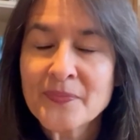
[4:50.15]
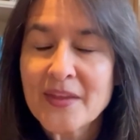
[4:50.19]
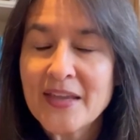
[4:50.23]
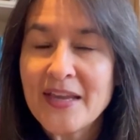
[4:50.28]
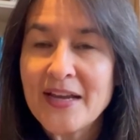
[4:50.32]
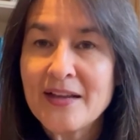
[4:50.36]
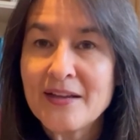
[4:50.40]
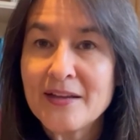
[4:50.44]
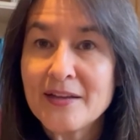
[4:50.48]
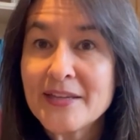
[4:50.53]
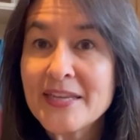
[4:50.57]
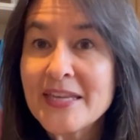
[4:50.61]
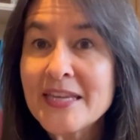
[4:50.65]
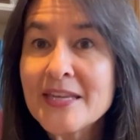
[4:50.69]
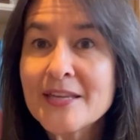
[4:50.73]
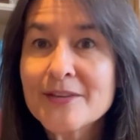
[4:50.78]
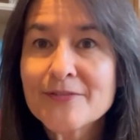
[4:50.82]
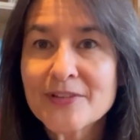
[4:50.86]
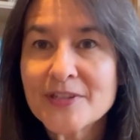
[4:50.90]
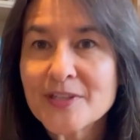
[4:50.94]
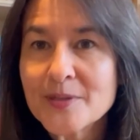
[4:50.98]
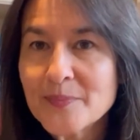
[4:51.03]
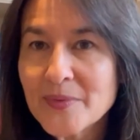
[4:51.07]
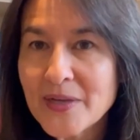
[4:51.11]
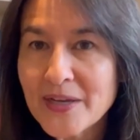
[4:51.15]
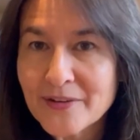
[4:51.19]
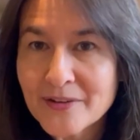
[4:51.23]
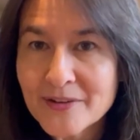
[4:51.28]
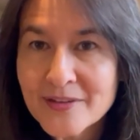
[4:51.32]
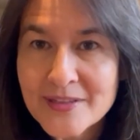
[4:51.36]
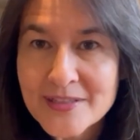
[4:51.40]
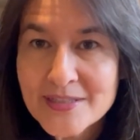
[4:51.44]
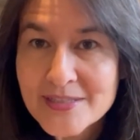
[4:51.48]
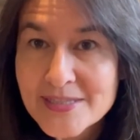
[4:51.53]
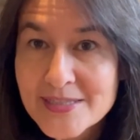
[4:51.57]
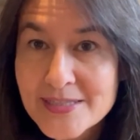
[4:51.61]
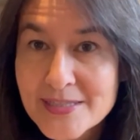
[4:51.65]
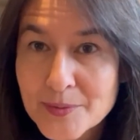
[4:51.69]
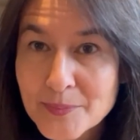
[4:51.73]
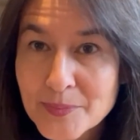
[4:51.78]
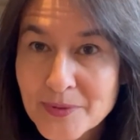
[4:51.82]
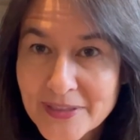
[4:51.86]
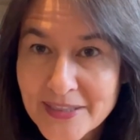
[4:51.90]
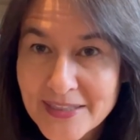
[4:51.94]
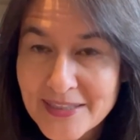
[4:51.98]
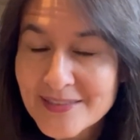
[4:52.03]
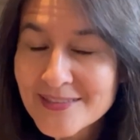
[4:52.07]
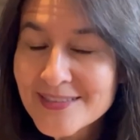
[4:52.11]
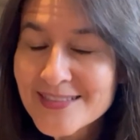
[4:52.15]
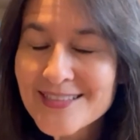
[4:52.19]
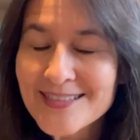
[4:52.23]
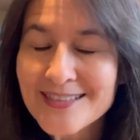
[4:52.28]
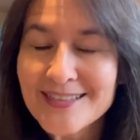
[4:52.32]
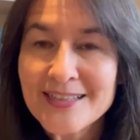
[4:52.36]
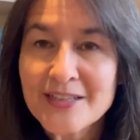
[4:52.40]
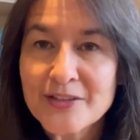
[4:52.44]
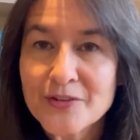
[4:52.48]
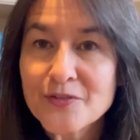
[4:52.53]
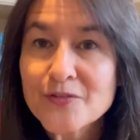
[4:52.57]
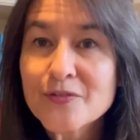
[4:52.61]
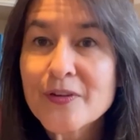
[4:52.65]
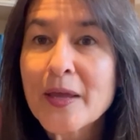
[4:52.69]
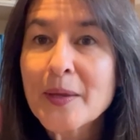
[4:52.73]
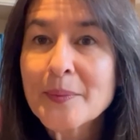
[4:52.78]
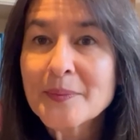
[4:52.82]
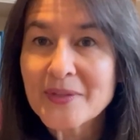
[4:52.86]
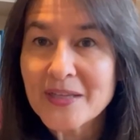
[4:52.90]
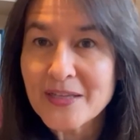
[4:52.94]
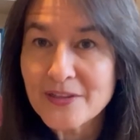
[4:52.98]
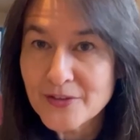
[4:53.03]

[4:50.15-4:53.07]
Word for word: uh, even among siblings in a family,